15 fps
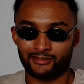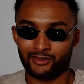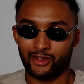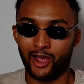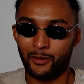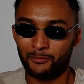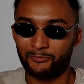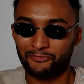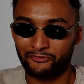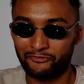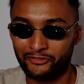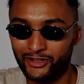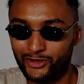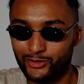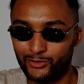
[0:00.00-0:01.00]
I'm
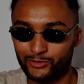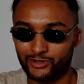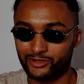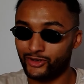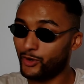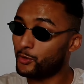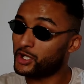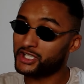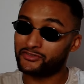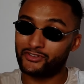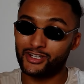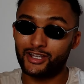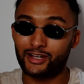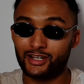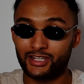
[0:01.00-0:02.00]
Phil. No word of a
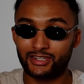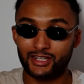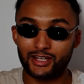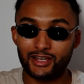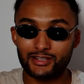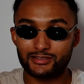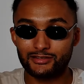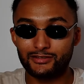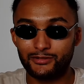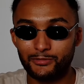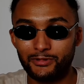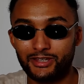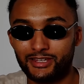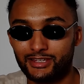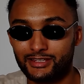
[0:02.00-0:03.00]
lie. In the last 2
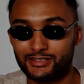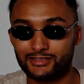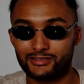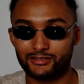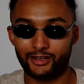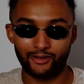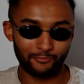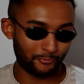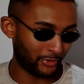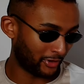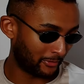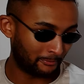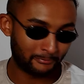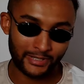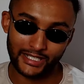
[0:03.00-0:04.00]
weeks, I've put
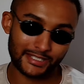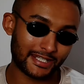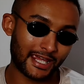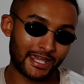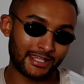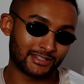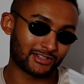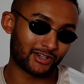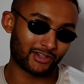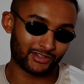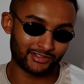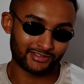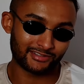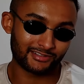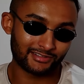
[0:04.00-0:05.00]
mad gains on.
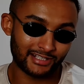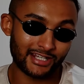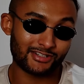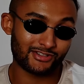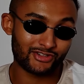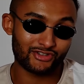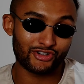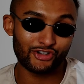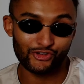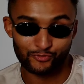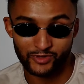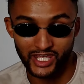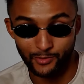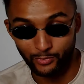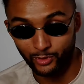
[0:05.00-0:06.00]
That's the truth,
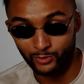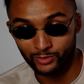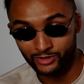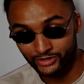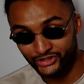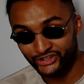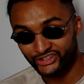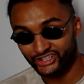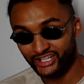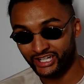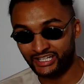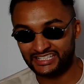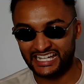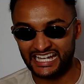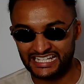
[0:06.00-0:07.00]
people. Yeah,
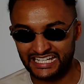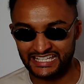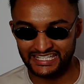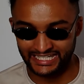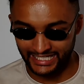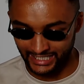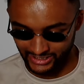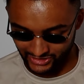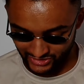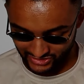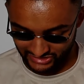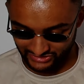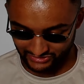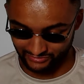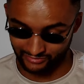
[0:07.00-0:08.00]
Danny D is
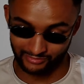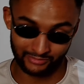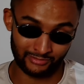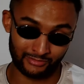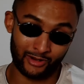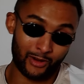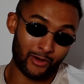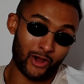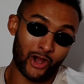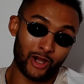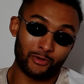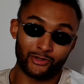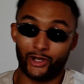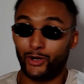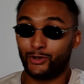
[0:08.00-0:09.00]
just no
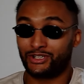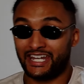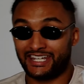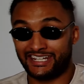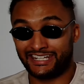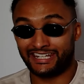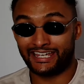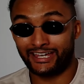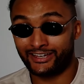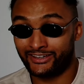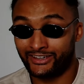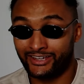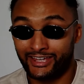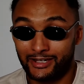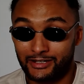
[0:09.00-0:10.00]
homo. No diddy, yeah.
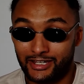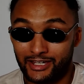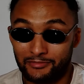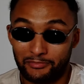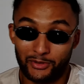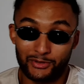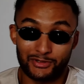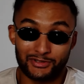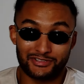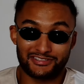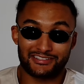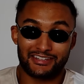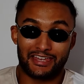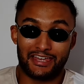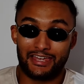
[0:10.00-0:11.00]

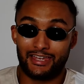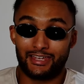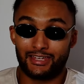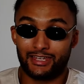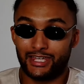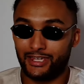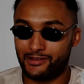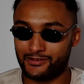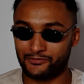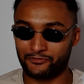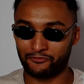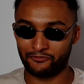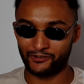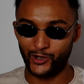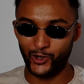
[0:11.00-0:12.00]
Pause. He's
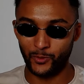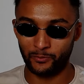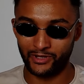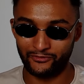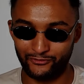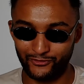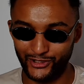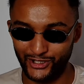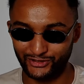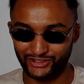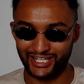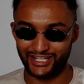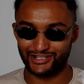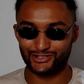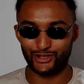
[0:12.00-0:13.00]
filled me full of
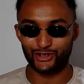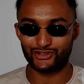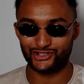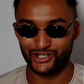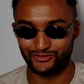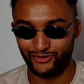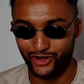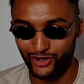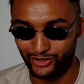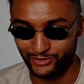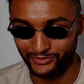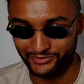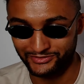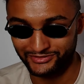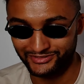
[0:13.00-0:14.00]

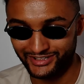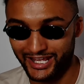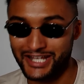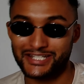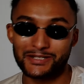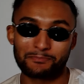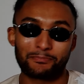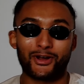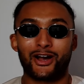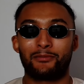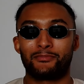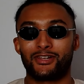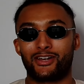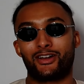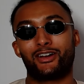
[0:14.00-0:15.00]
testosterone. That's the
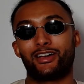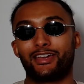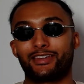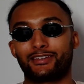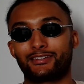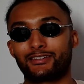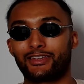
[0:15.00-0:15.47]
bottom line.